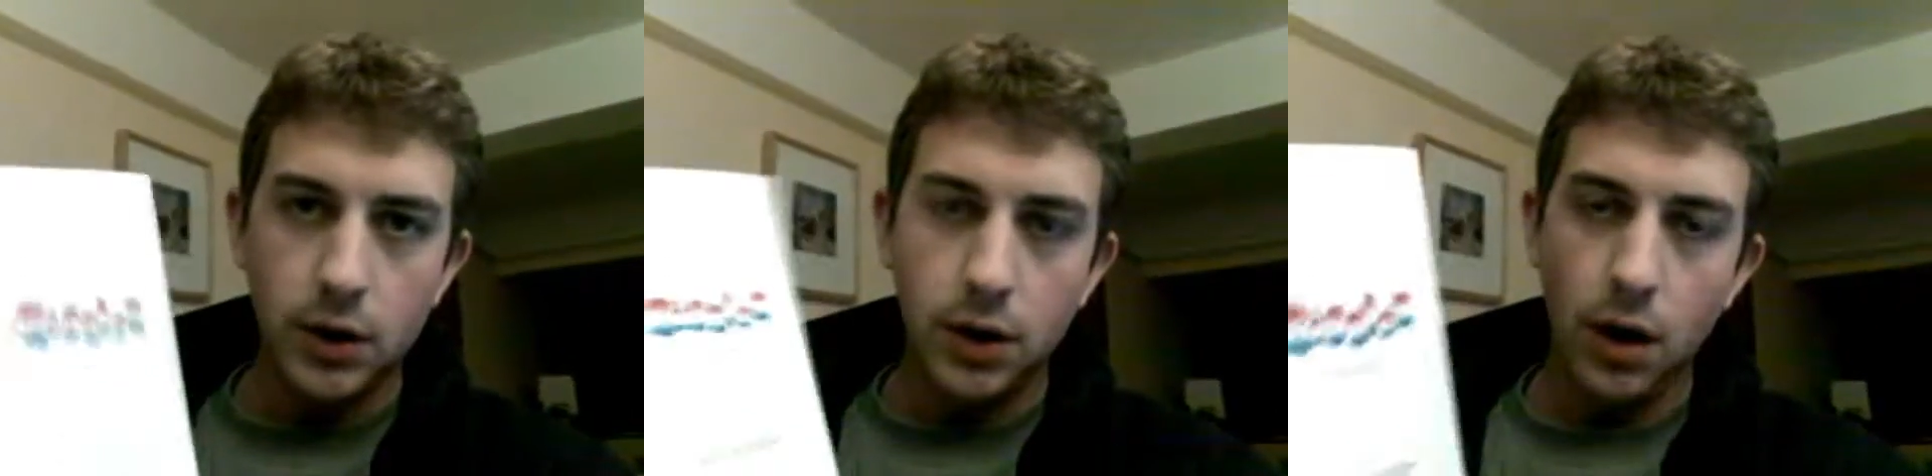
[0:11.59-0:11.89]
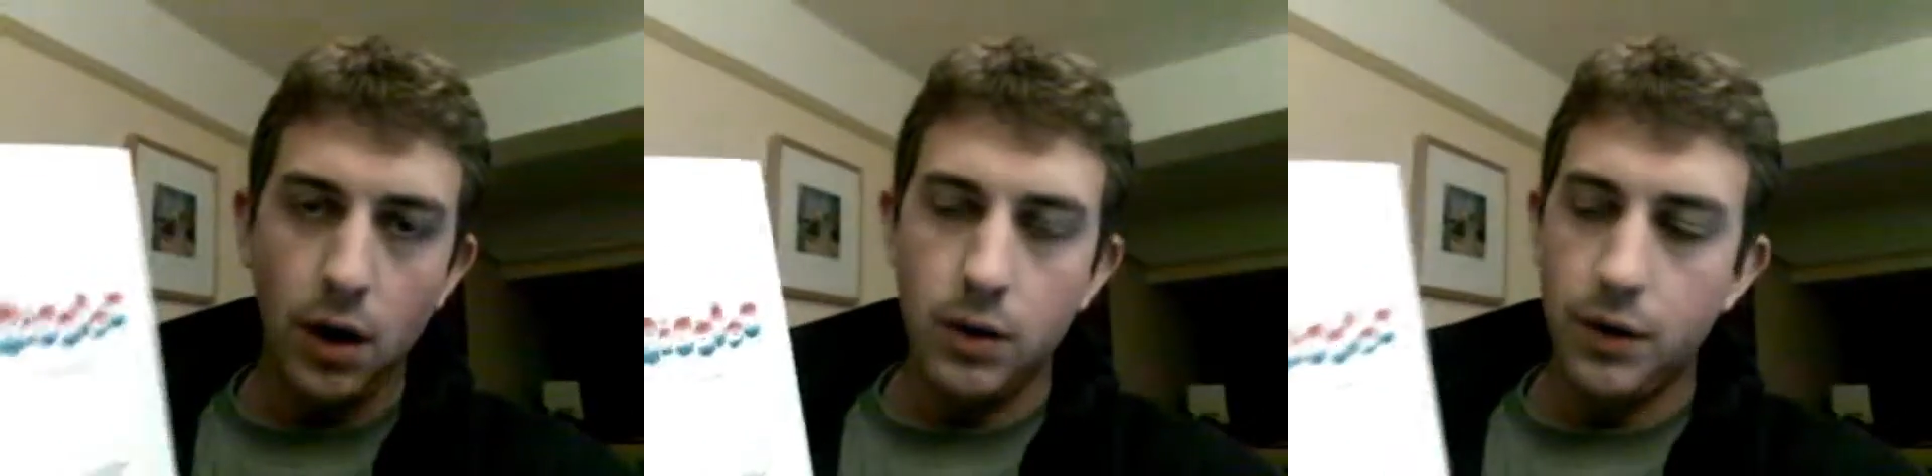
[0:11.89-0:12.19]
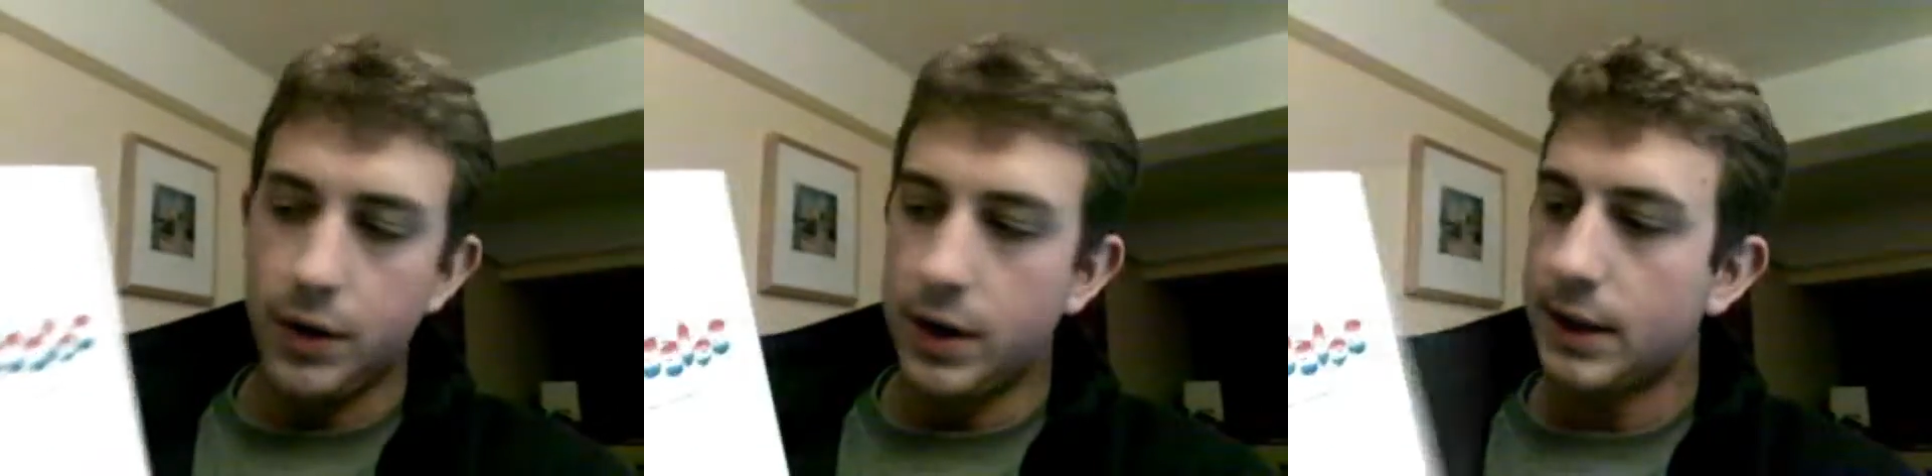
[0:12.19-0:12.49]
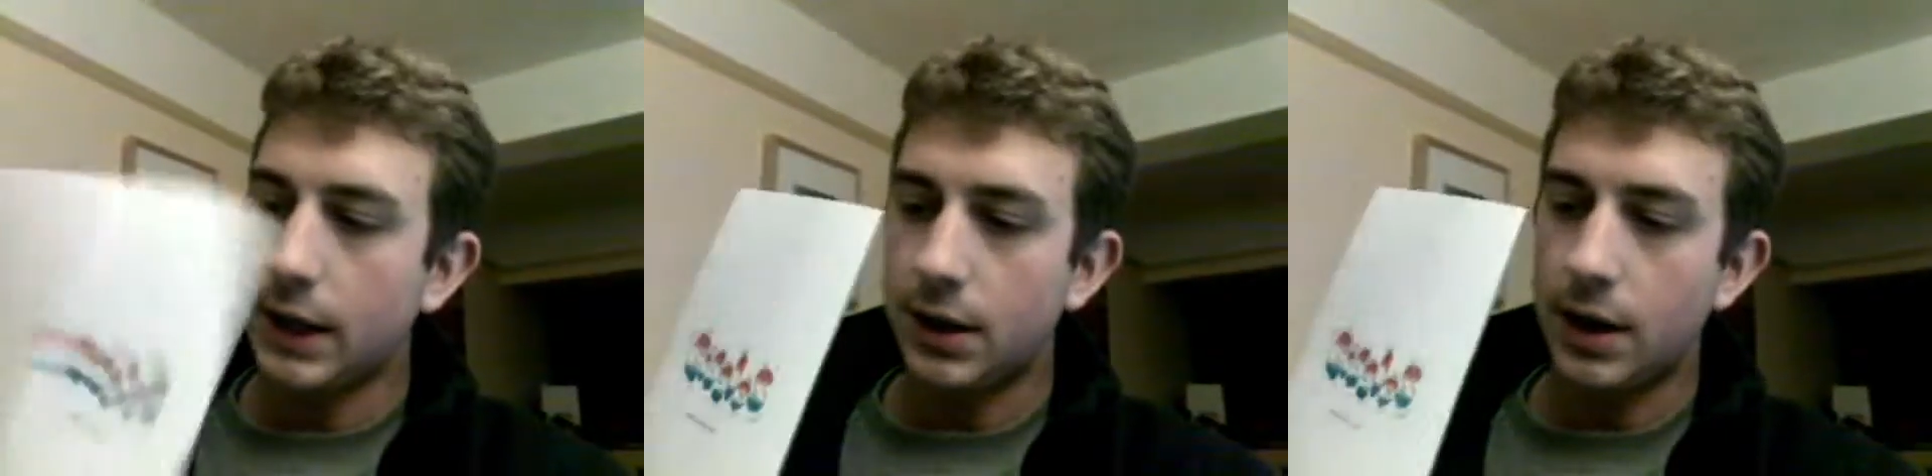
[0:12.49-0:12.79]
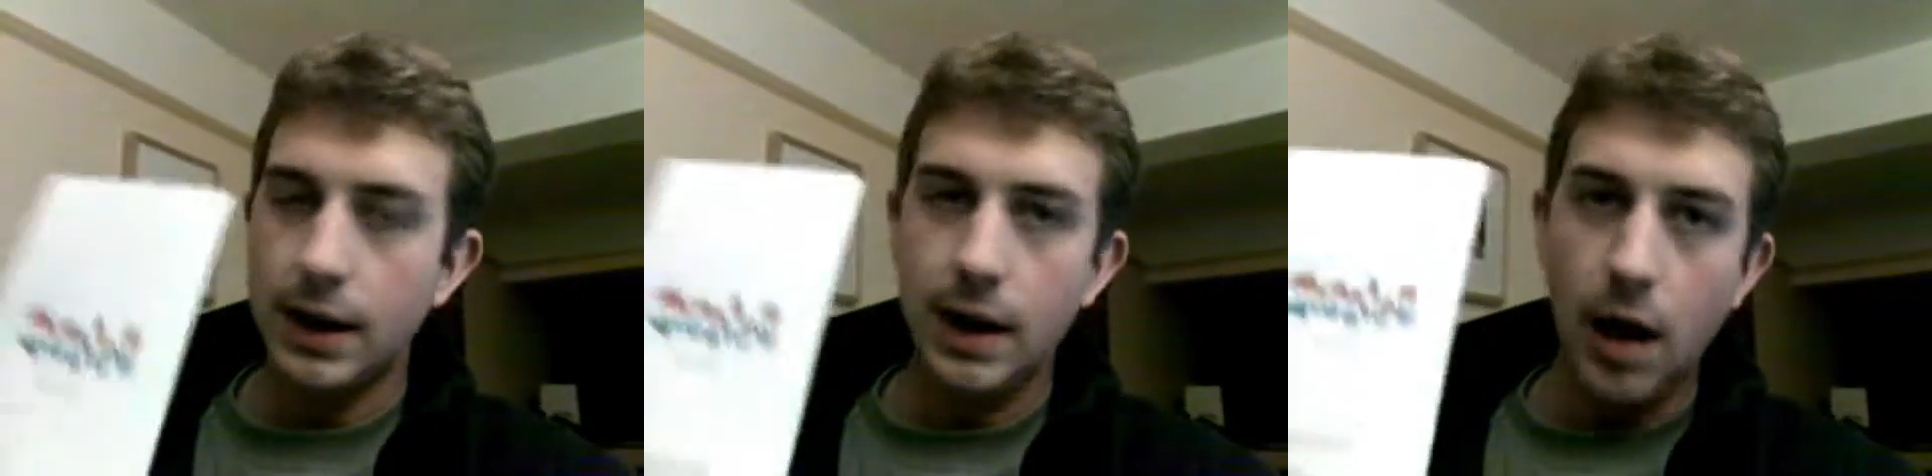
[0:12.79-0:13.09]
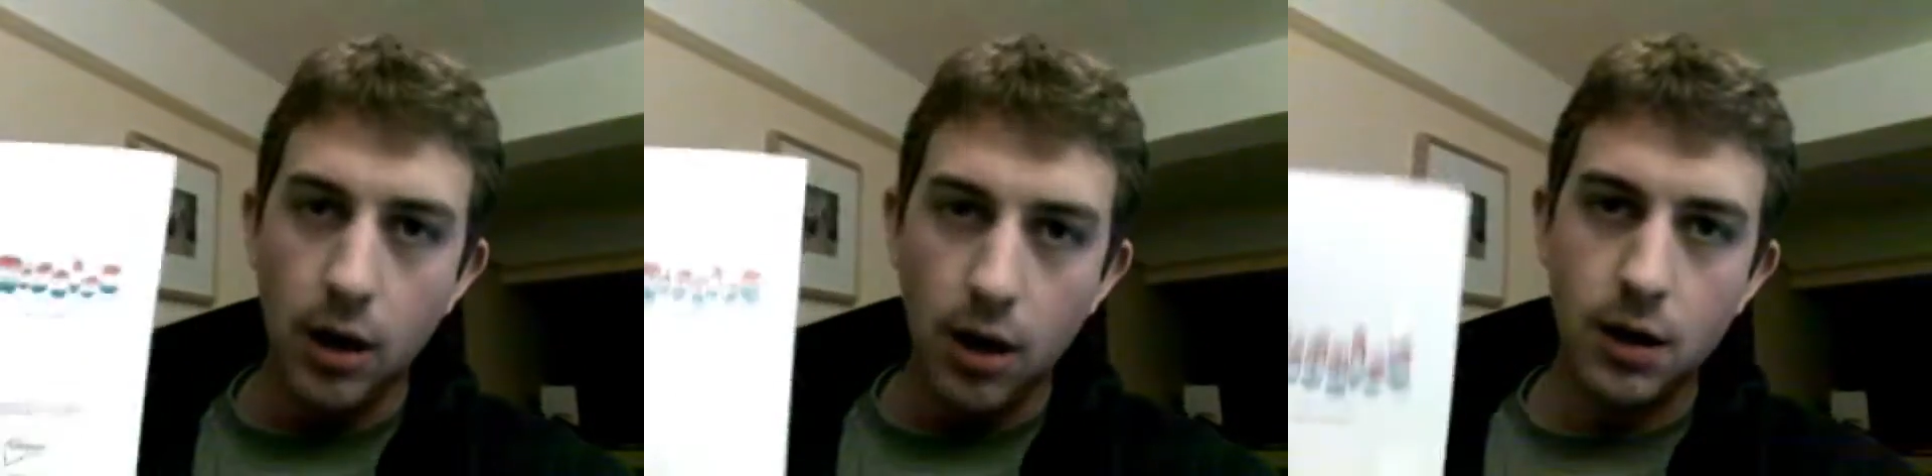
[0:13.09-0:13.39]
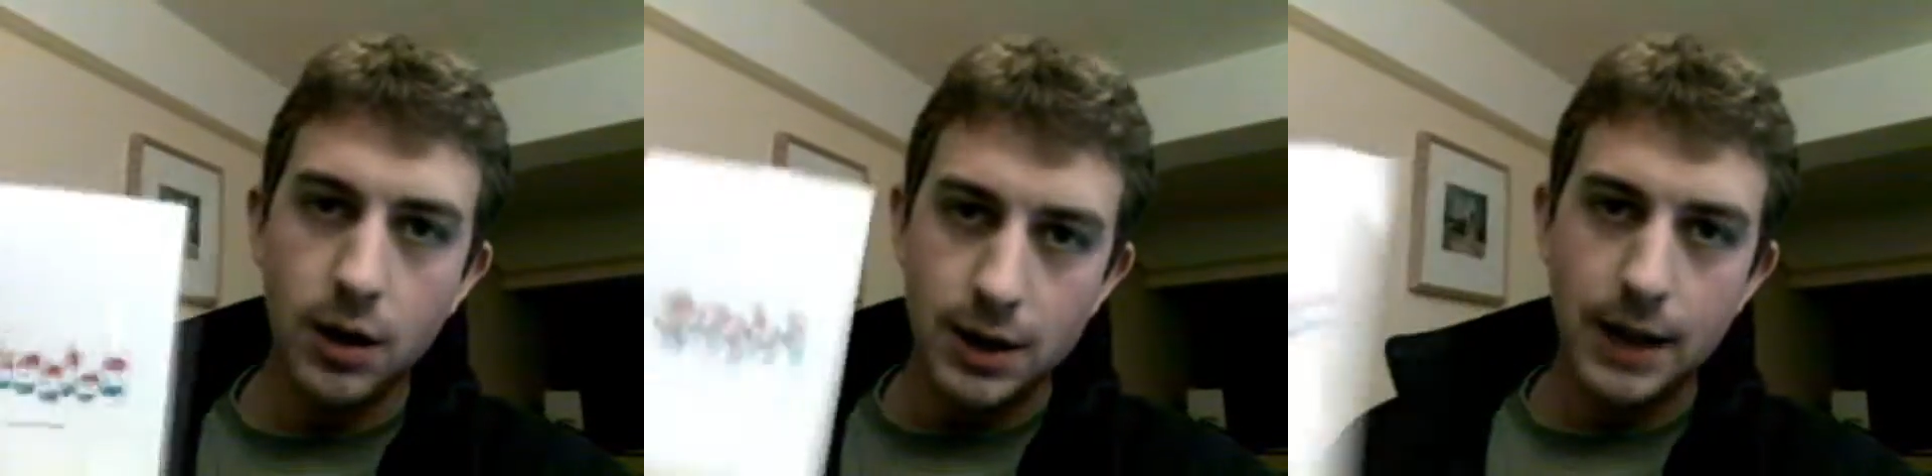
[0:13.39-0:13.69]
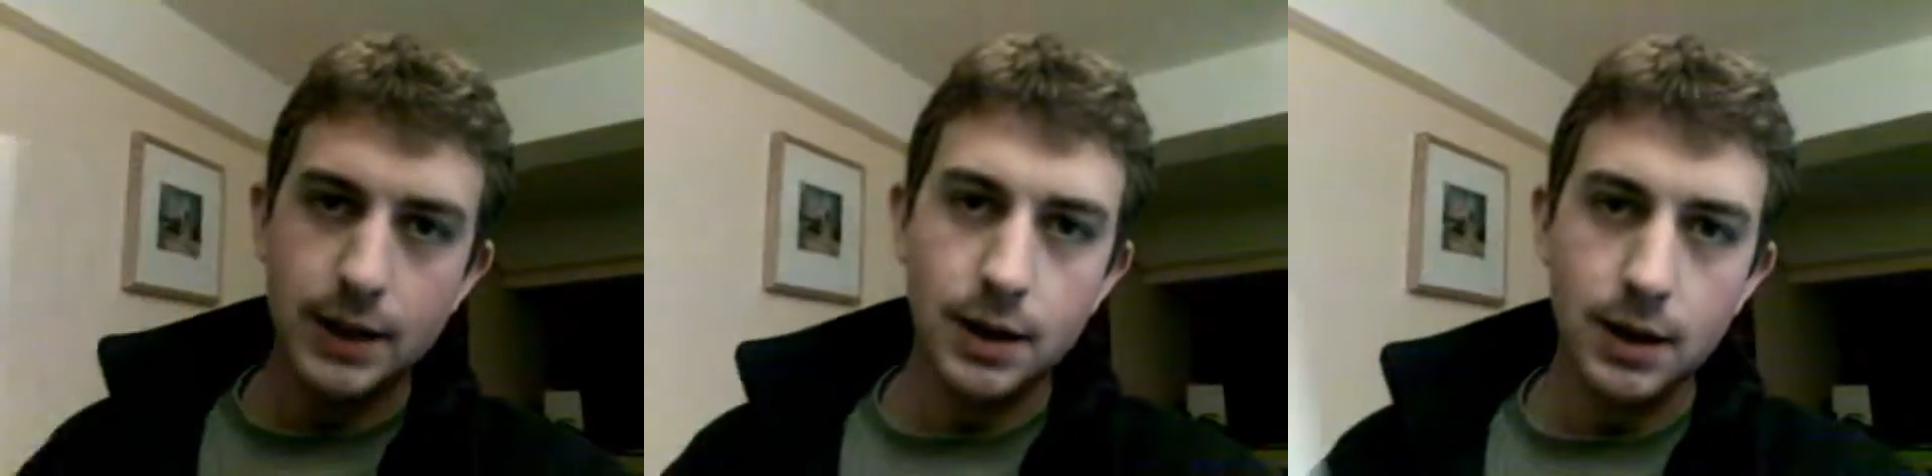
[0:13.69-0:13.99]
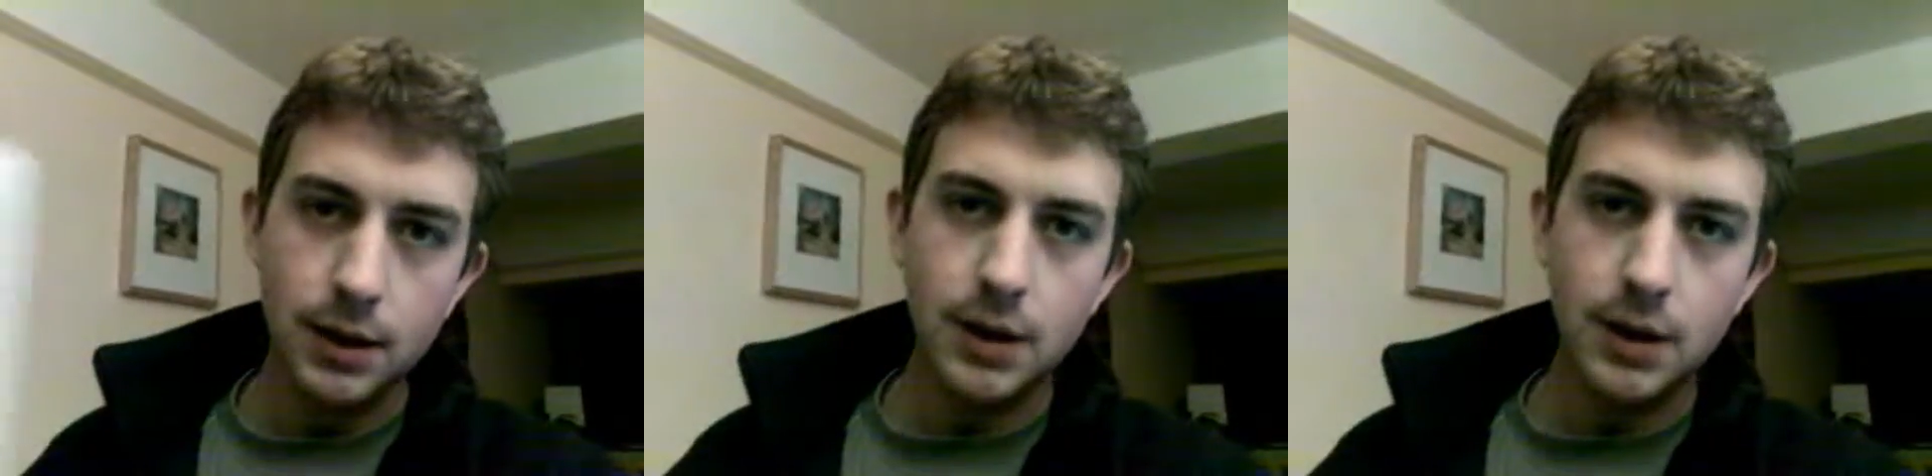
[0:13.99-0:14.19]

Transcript: you know that it's actually a large letter.